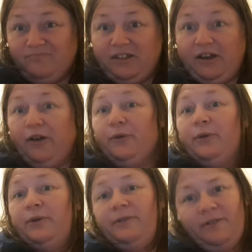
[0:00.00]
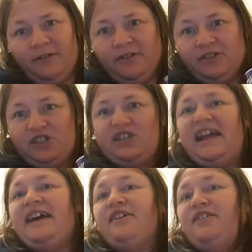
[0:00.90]
she's an
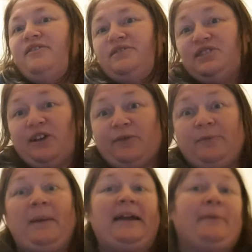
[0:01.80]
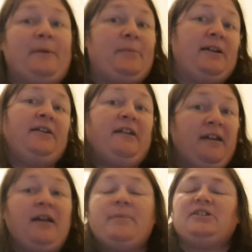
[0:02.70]
adult, so make it a bit bigger.
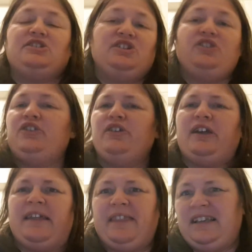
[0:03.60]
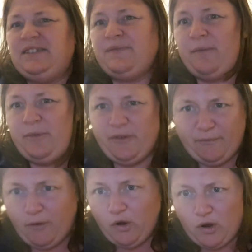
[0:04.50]
Because you get these
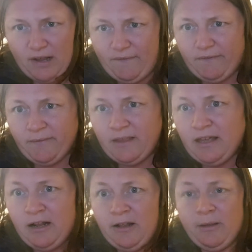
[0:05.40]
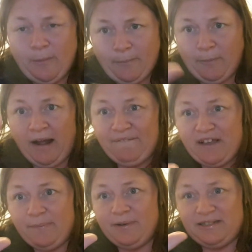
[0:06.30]
for life. My
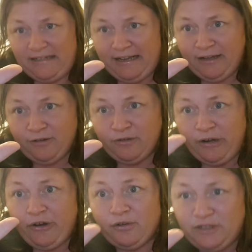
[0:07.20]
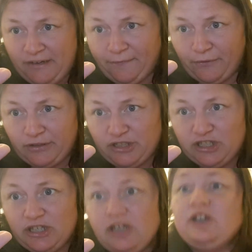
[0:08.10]
fingerprints now are no
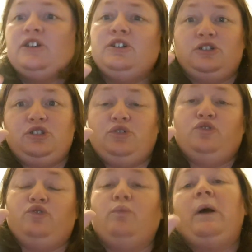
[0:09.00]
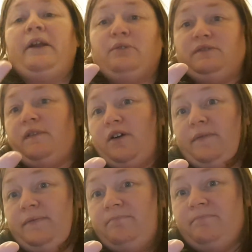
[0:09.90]
different to when I was
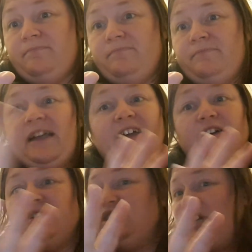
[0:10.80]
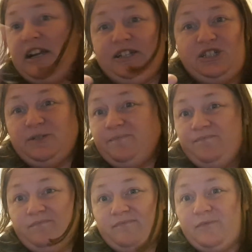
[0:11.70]
5. They don't change.
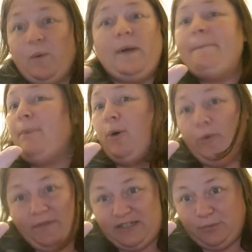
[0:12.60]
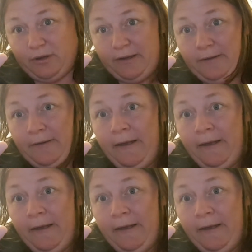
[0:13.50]
We're born this way.